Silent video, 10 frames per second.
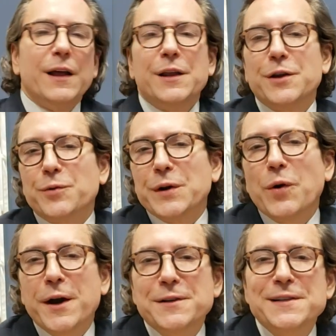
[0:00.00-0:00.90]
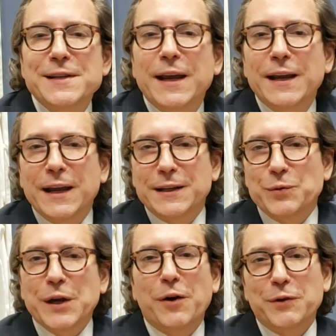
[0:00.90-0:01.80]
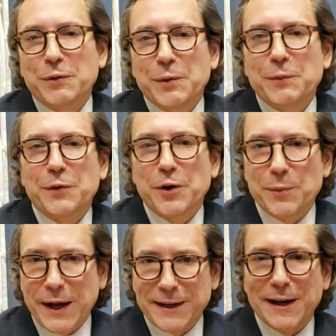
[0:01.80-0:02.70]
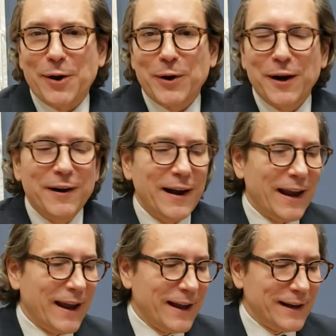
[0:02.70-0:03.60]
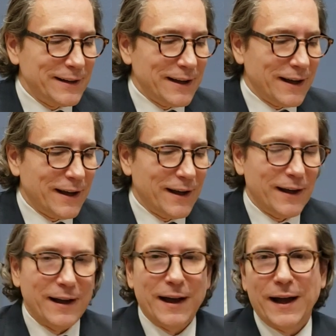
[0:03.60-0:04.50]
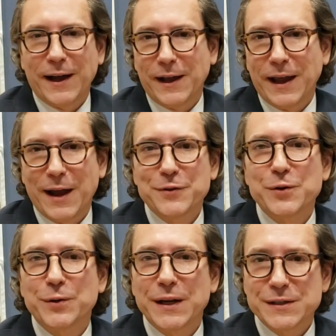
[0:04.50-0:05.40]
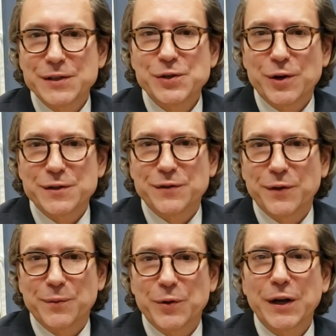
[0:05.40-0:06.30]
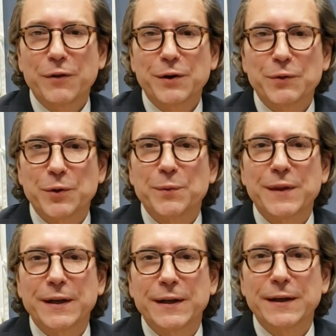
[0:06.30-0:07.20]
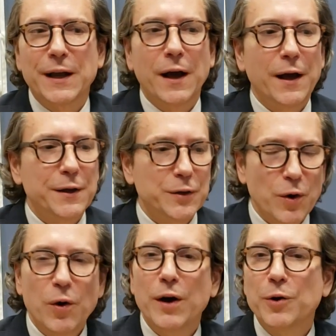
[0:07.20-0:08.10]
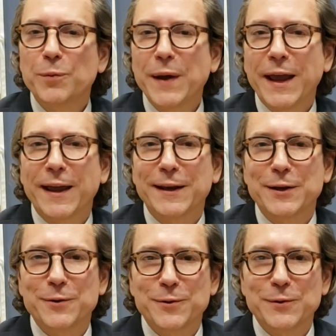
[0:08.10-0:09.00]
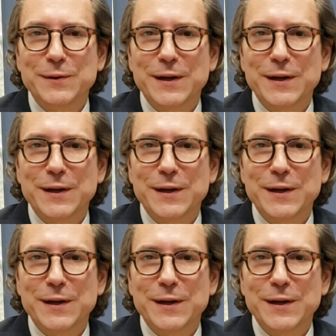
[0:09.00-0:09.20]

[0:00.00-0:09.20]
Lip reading: You're required to stay in the recovery room for about an hour. And after you get discharged from recovery room, then you go home and you